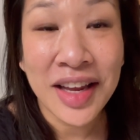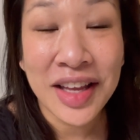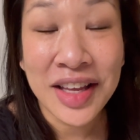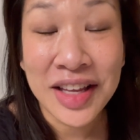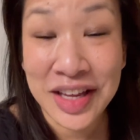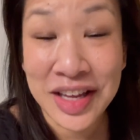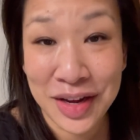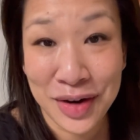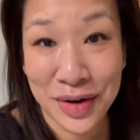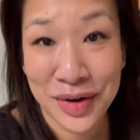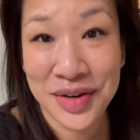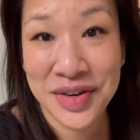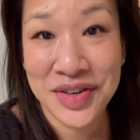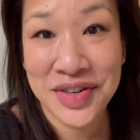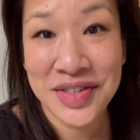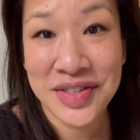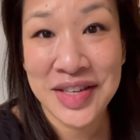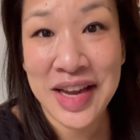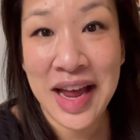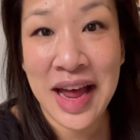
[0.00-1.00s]

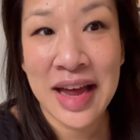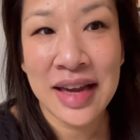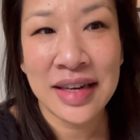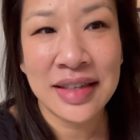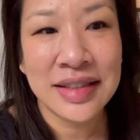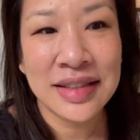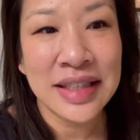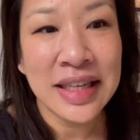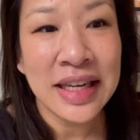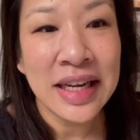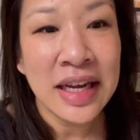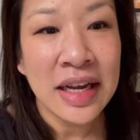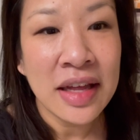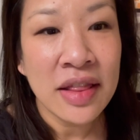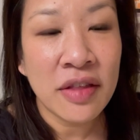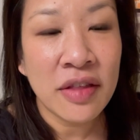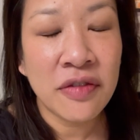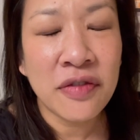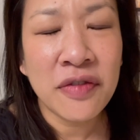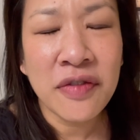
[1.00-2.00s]
years, and
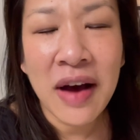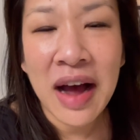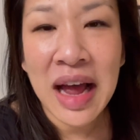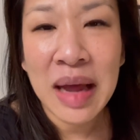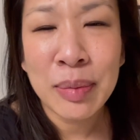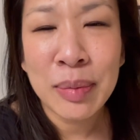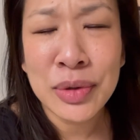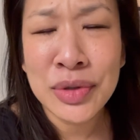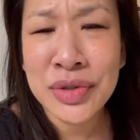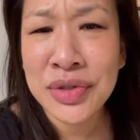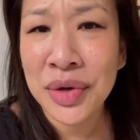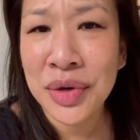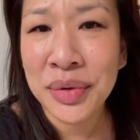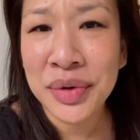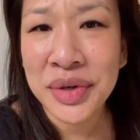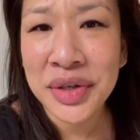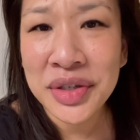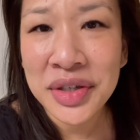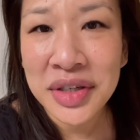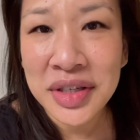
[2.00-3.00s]
the vibe was so
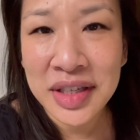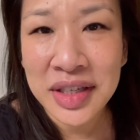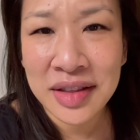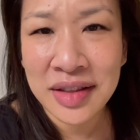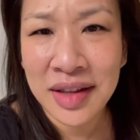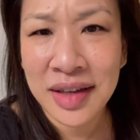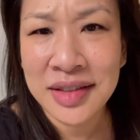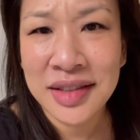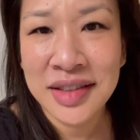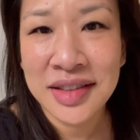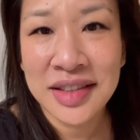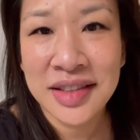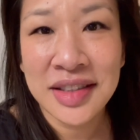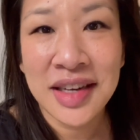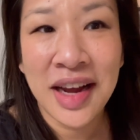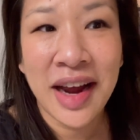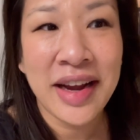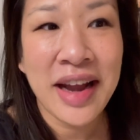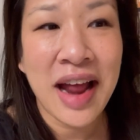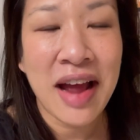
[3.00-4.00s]
good in London tonight.